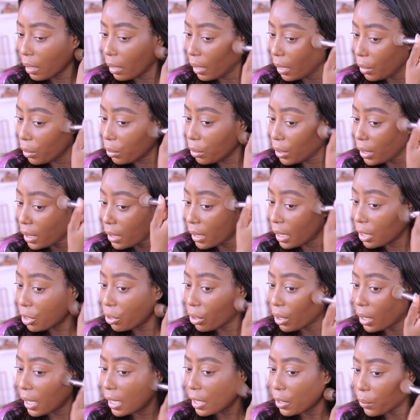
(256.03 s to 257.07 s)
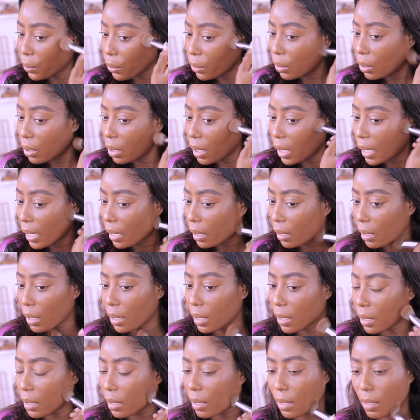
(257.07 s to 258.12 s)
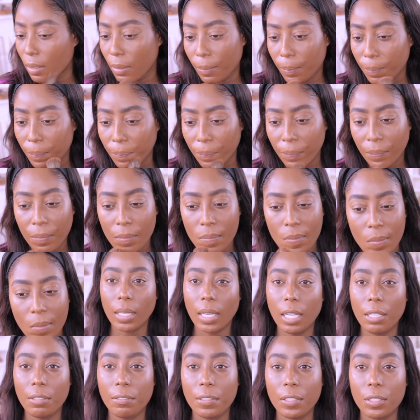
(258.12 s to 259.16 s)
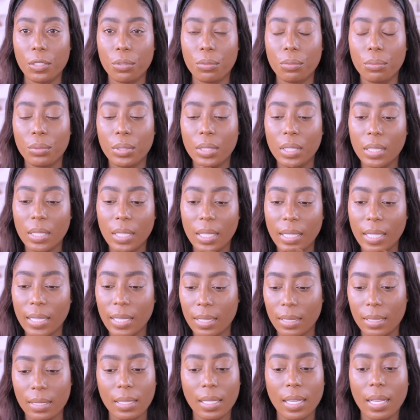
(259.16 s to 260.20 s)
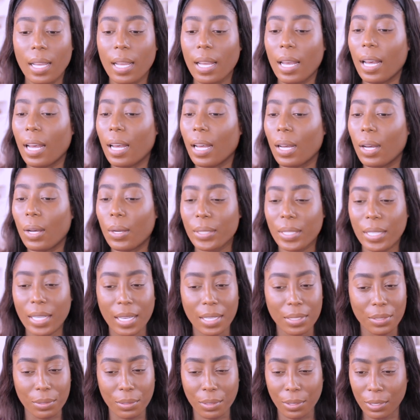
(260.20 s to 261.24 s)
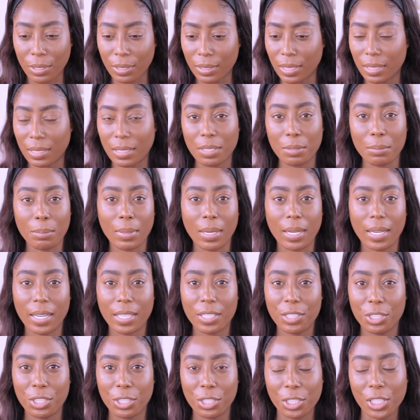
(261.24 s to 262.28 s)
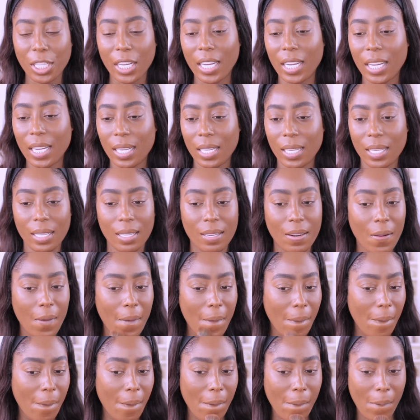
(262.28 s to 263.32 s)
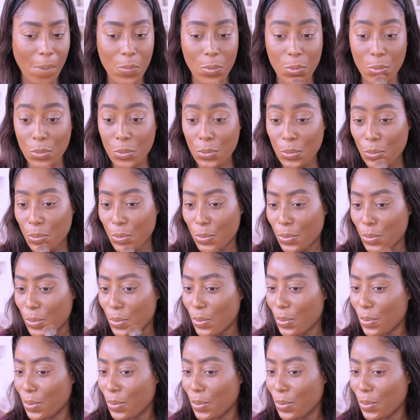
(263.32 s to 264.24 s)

I don't think that you guys gonna like this. It feels really nice. Oh, yes, girl, this is my shade. Ooh.